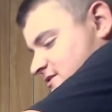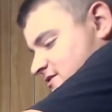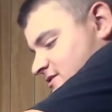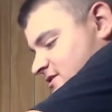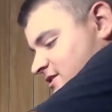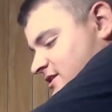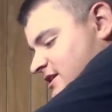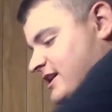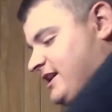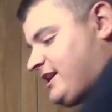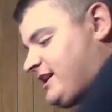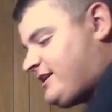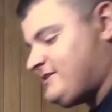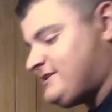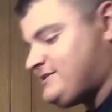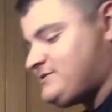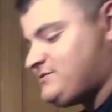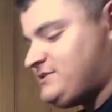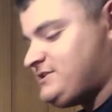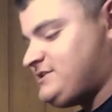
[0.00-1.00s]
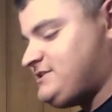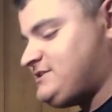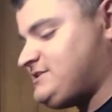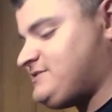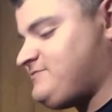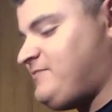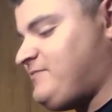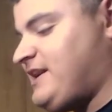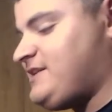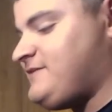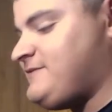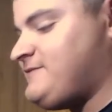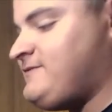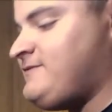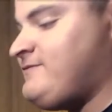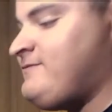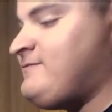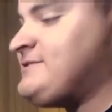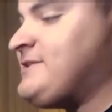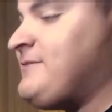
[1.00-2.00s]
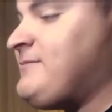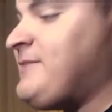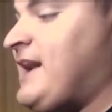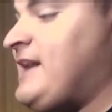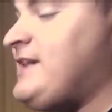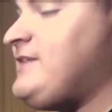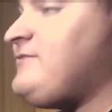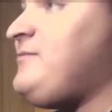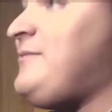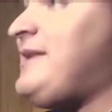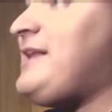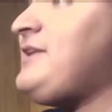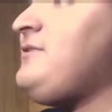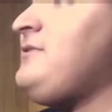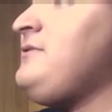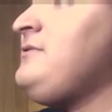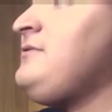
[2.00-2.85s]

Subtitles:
Look, this one's made of some kind of metal.